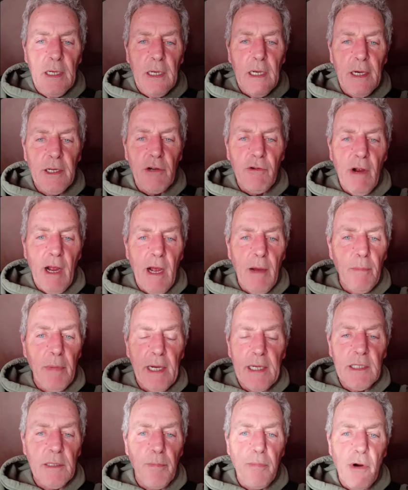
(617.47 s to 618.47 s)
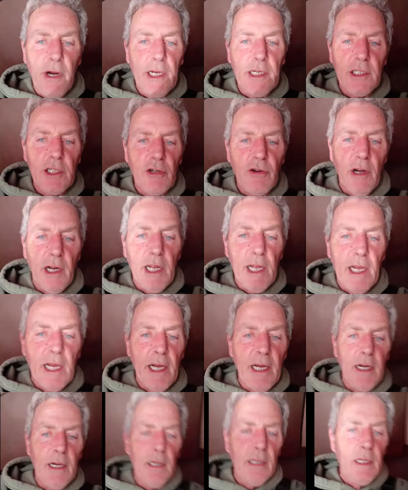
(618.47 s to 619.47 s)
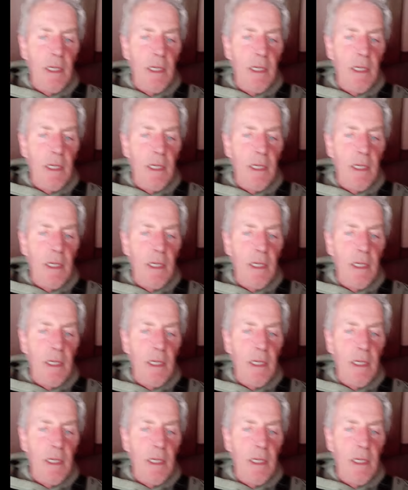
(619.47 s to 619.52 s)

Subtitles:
and the ground bait to break straight out.